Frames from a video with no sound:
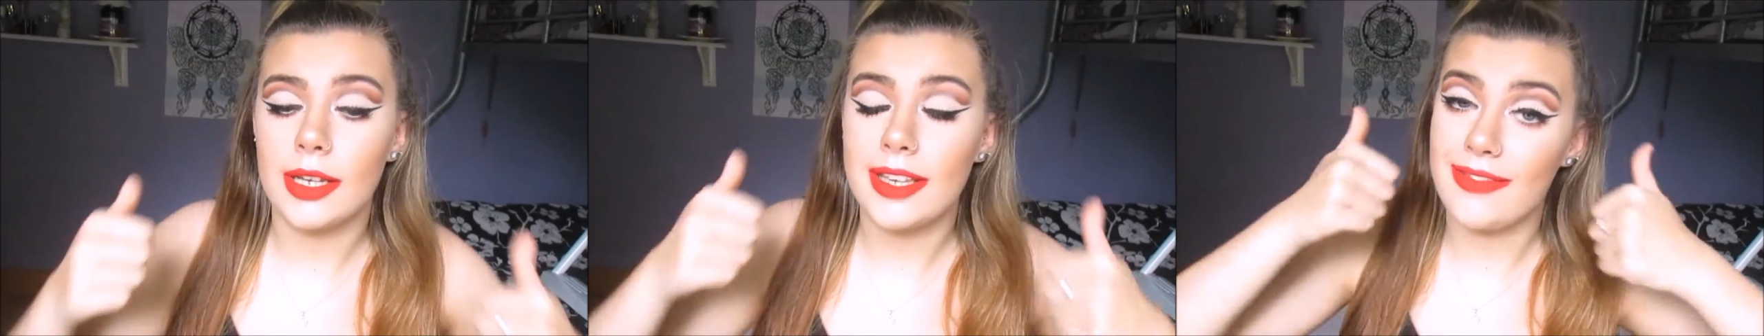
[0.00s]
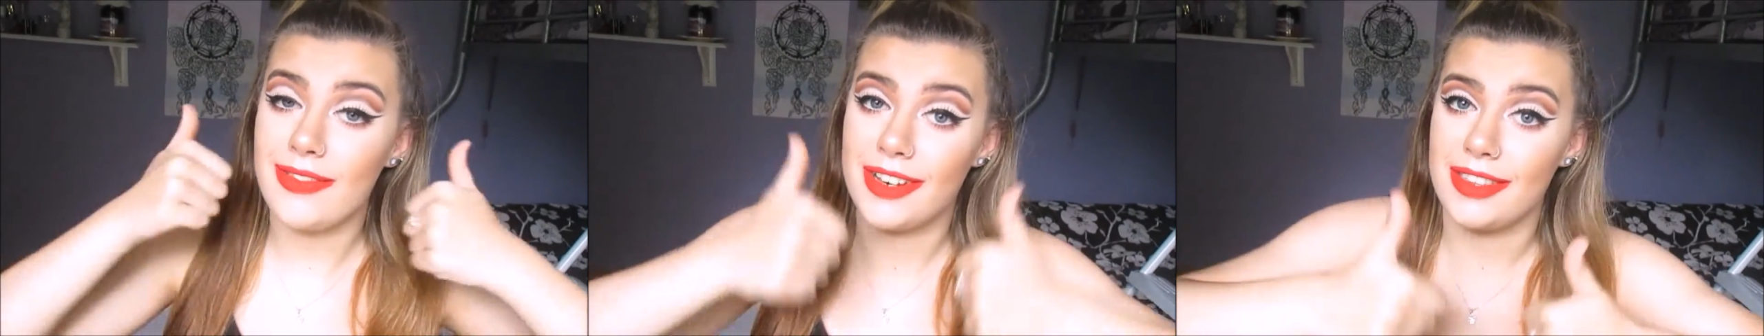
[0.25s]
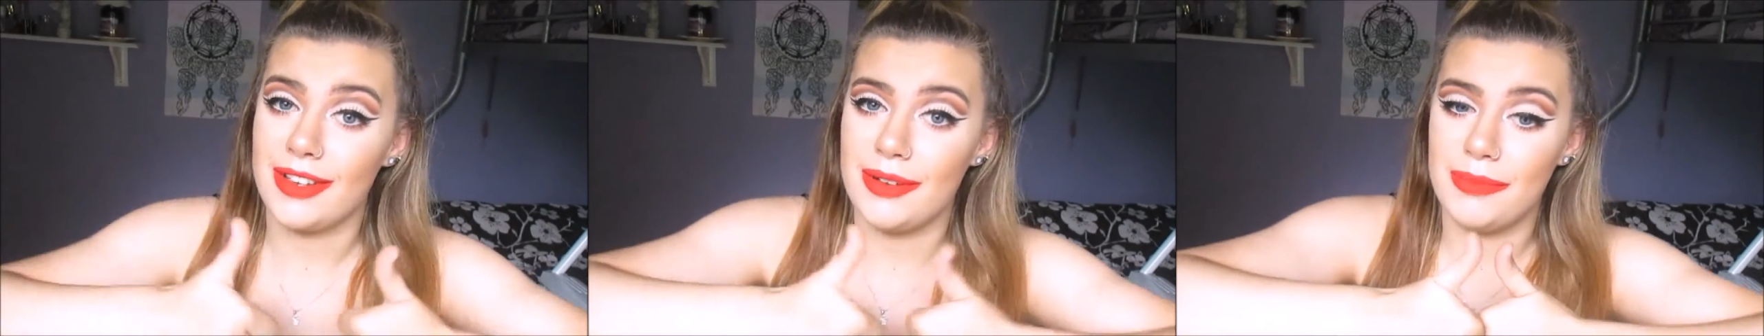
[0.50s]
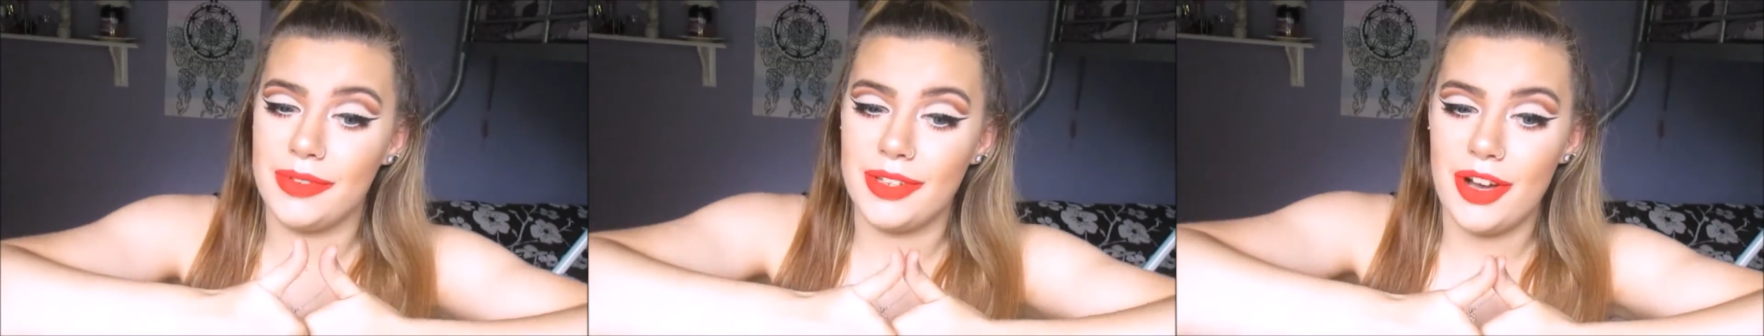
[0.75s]
it, give it a
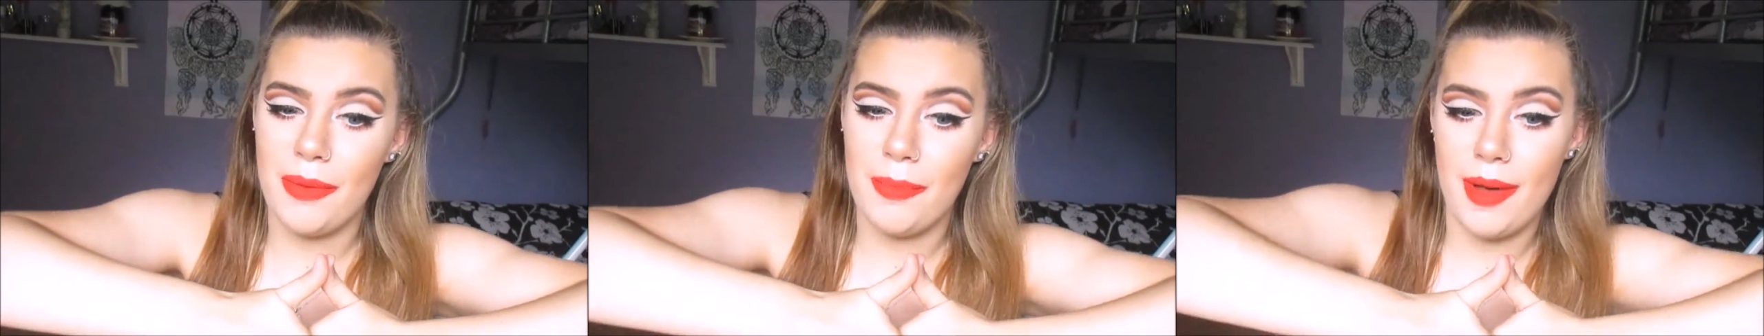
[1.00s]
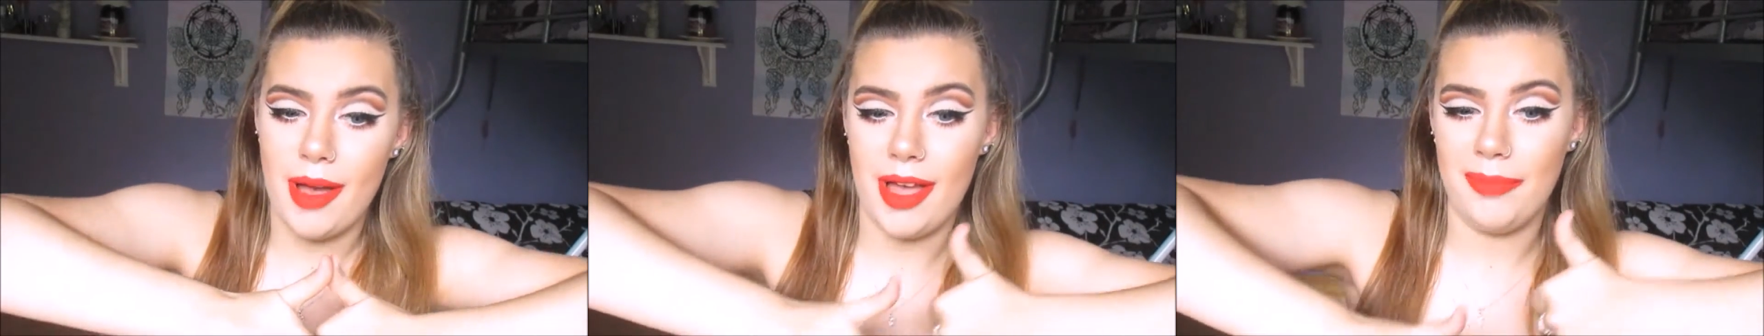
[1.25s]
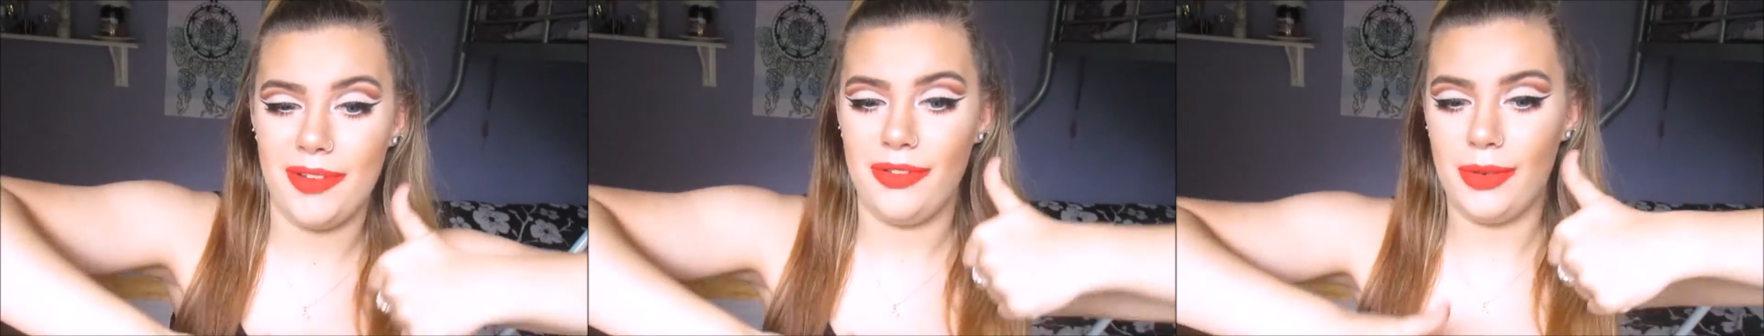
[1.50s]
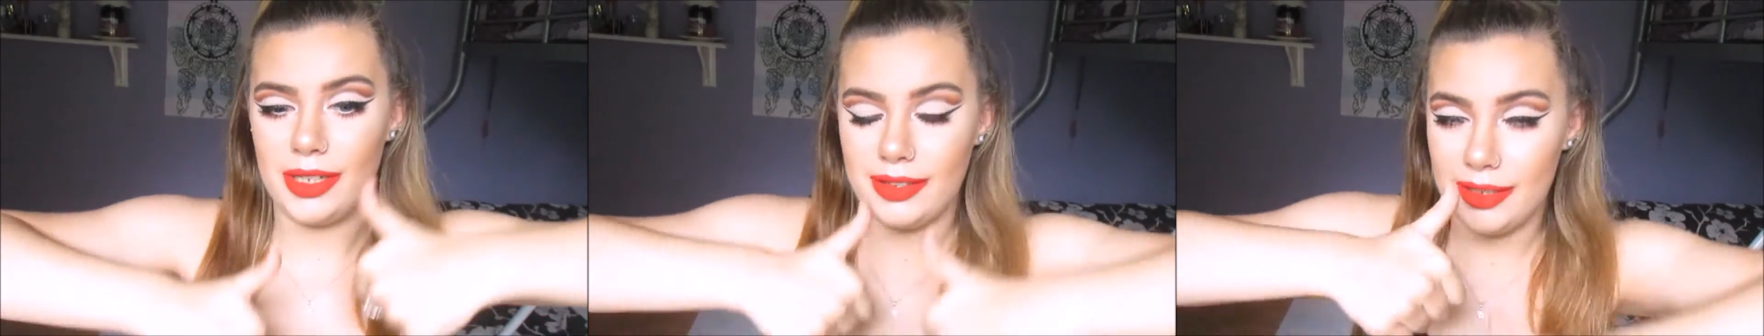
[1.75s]
thumbs up.
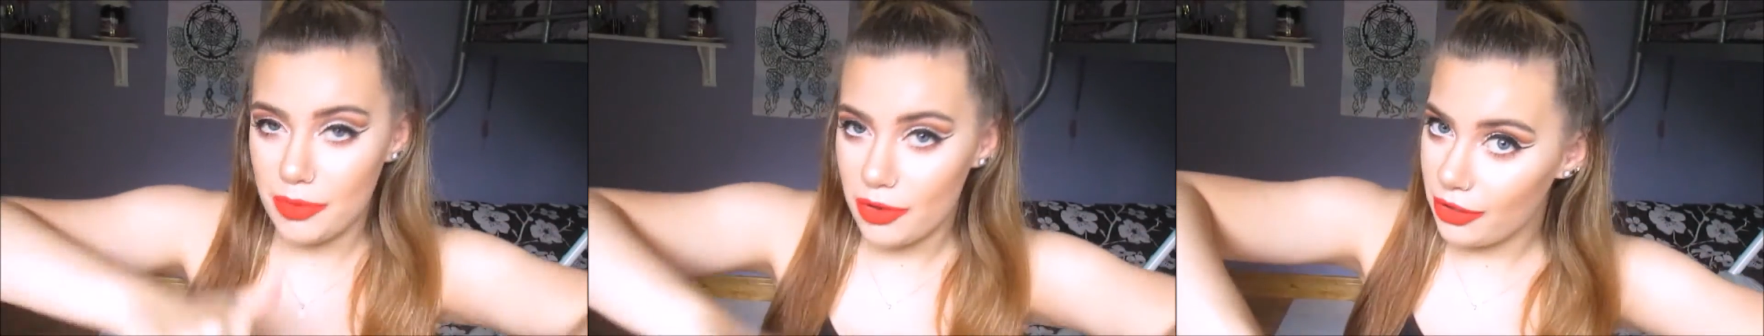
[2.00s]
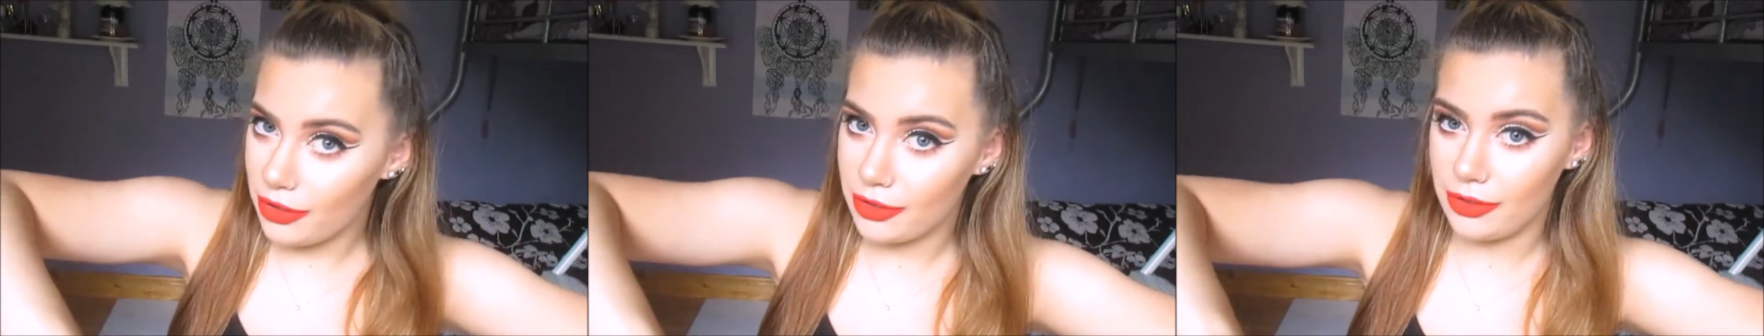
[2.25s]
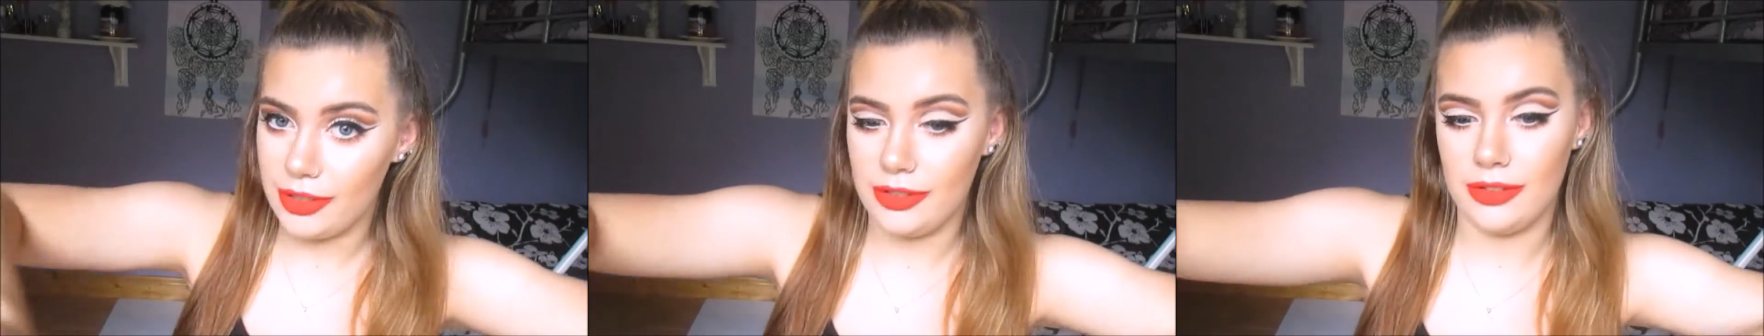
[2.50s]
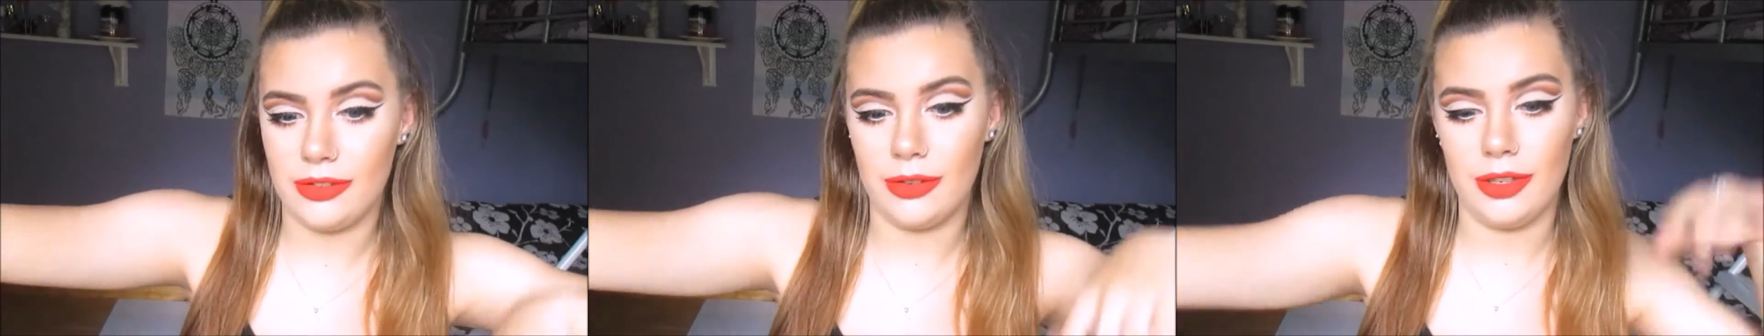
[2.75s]
If you want to see more cut crease